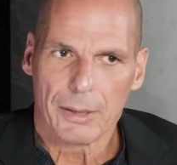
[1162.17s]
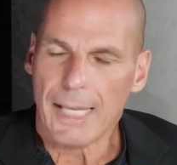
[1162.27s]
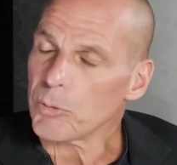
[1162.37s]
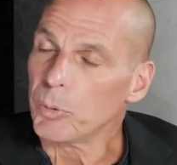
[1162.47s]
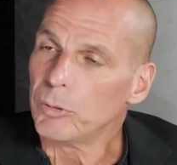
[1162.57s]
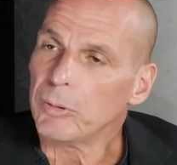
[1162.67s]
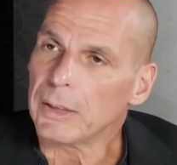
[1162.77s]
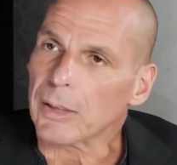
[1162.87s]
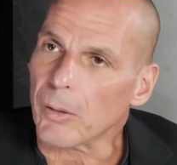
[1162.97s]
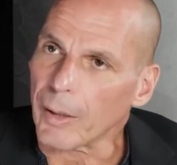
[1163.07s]
Yes, we do
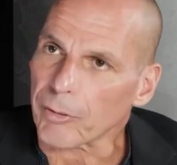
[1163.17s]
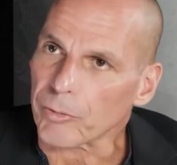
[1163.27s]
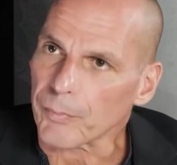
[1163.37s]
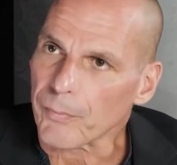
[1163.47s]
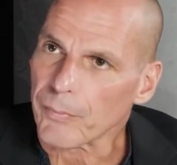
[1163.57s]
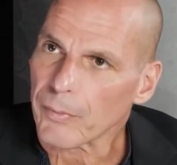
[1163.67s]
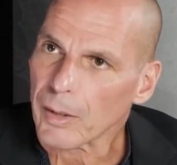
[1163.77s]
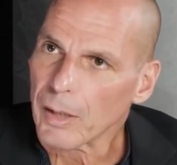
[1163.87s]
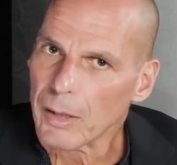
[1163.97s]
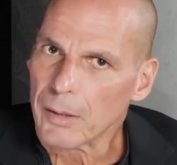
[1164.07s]
need a coalition,
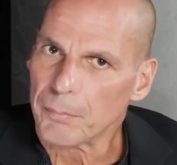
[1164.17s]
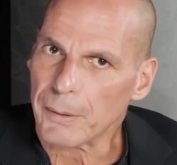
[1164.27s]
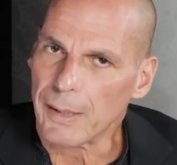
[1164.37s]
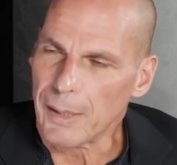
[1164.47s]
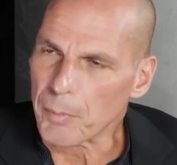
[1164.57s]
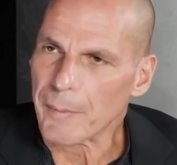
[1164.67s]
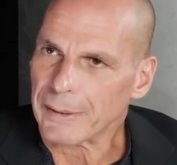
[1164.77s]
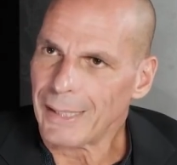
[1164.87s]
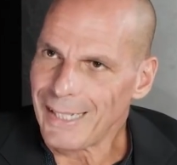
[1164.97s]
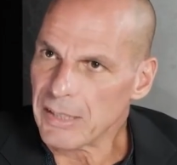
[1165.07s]
but the Labour
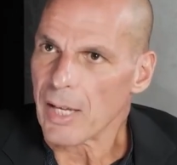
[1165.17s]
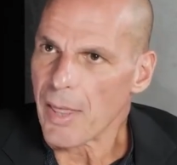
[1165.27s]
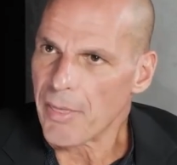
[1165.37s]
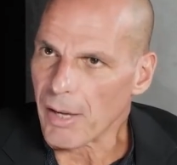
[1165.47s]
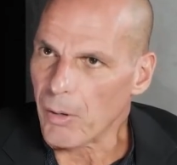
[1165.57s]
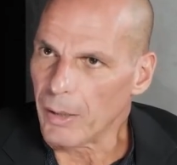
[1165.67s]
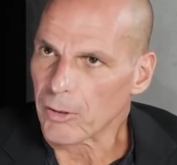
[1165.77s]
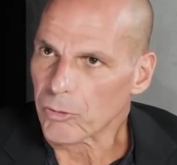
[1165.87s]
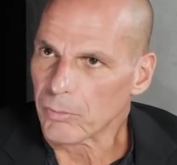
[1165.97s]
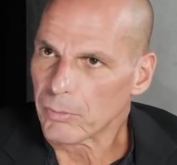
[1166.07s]
Party is the
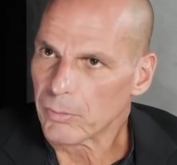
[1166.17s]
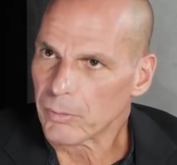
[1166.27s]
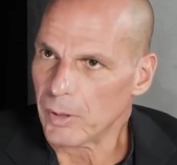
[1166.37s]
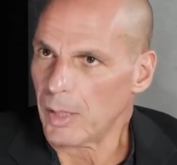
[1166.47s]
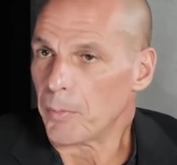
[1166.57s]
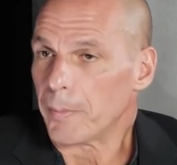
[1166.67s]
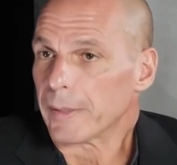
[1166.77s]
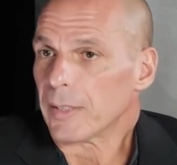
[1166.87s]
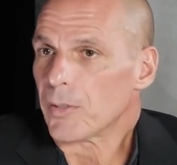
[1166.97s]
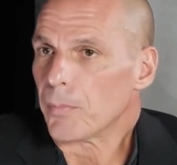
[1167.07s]
coalition. The Labour
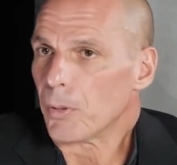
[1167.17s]
Party is a